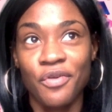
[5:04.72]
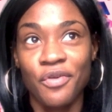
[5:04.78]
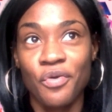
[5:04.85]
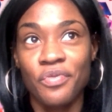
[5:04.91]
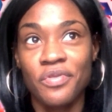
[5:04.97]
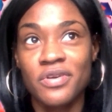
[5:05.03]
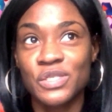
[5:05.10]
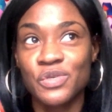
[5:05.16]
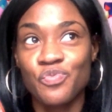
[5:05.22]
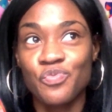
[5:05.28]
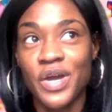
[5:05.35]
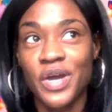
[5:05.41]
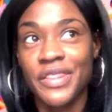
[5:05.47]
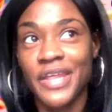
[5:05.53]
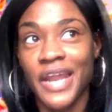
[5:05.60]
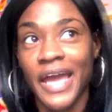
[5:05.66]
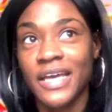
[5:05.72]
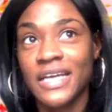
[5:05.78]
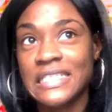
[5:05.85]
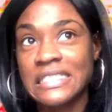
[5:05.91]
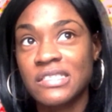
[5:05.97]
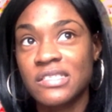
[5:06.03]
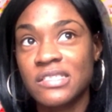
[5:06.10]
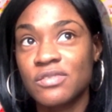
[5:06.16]
there's a way that I can
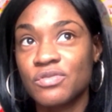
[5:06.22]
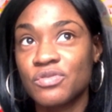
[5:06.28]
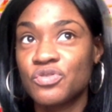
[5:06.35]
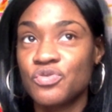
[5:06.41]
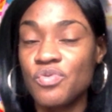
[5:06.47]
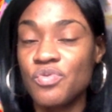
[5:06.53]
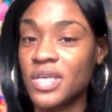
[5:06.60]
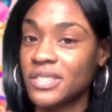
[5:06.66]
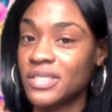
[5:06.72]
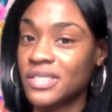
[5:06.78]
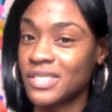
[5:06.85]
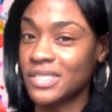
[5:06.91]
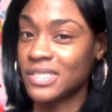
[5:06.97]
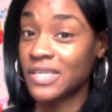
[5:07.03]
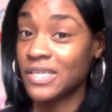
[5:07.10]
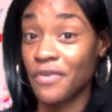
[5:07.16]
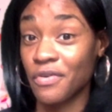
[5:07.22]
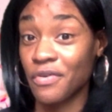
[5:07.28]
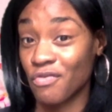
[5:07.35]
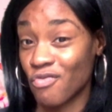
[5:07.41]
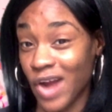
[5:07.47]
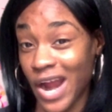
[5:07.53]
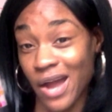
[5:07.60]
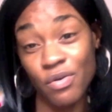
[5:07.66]
still do this. It's a different
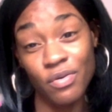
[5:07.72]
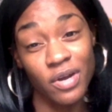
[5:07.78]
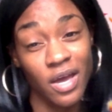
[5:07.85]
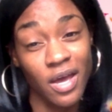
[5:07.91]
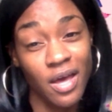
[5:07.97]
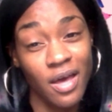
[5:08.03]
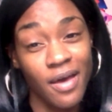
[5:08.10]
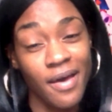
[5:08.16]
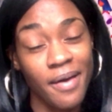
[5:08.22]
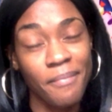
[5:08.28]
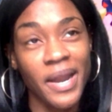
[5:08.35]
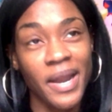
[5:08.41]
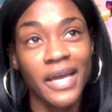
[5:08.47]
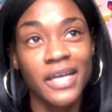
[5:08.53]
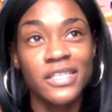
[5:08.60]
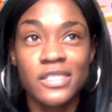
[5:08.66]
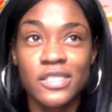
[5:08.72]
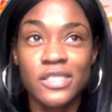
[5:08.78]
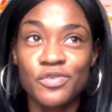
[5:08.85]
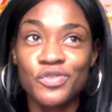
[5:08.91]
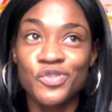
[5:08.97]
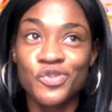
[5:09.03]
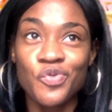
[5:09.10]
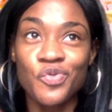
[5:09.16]
route, but I can still
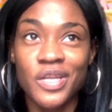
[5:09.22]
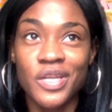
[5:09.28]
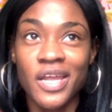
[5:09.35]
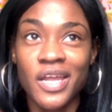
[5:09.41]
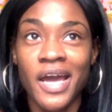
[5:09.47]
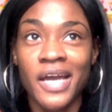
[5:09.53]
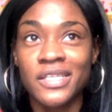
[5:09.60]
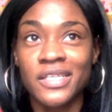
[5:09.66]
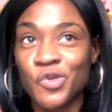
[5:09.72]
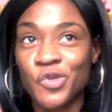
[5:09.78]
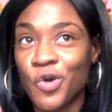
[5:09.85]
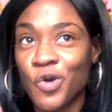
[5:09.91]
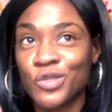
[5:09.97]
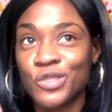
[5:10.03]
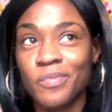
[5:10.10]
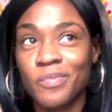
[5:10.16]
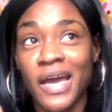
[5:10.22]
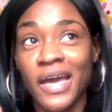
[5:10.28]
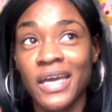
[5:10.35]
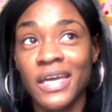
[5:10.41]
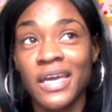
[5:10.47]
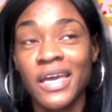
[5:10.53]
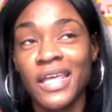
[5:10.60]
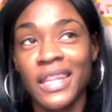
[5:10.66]
do it. And I talked to
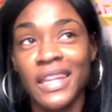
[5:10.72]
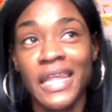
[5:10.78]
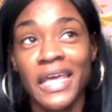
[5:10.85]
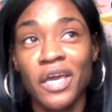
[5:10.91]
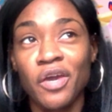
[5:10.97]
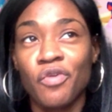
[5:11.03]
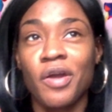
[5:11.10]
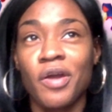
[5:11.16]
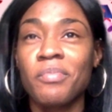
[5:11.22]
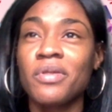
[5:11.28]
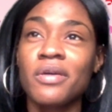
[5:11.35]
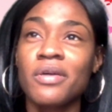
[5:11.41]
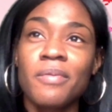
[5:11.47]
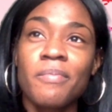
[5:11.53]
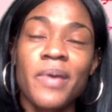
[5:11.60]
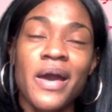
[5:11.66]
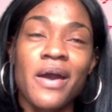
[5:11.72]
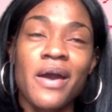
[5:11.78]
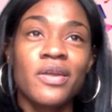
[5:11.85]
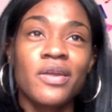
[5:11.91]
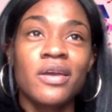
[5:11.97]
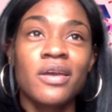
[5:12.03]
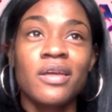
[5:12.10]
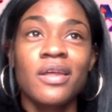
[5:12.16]
my late grandmother about
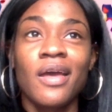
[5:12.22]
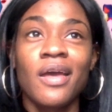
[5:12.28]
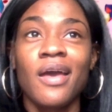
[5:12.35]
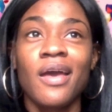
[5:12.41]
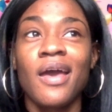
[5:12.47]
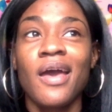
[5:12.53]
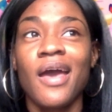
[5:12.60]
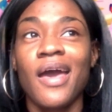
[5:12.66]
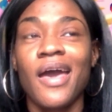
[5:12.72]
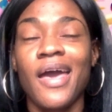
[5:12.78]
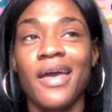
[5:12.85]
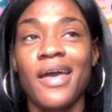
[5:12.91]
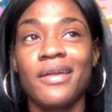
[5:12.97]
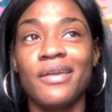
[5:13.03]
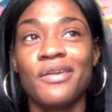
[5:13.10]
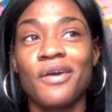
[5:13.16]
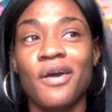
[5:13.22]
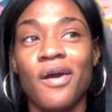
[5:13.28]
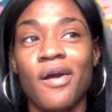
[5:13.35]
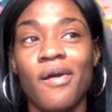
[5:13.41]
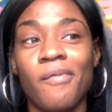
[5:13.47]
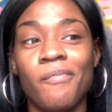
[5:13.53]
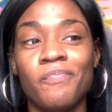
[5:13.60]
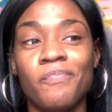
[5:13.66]
it. And,
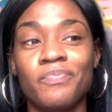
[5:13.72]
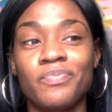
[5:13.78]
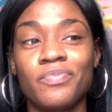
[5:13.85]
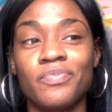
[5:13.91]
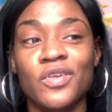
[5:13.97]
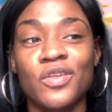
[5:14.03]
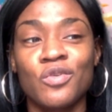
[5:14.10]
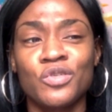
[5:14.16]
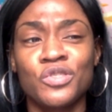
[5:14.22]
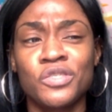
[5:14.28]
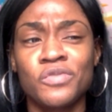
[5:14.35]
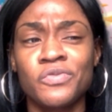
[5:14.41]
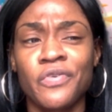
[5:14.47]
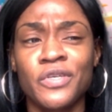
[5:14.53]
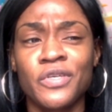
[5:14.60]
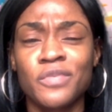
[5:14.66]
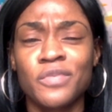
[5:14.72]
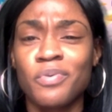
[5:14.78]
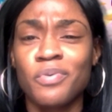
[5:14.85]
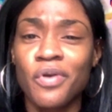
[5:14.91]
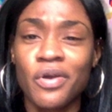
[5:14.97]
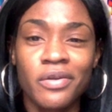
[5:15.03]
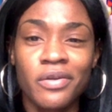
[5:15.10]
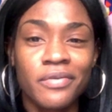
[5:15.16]
she was very
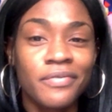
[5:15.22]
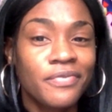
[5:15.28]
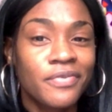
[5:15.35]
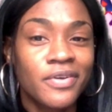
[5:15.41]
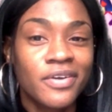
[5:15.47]
supportive.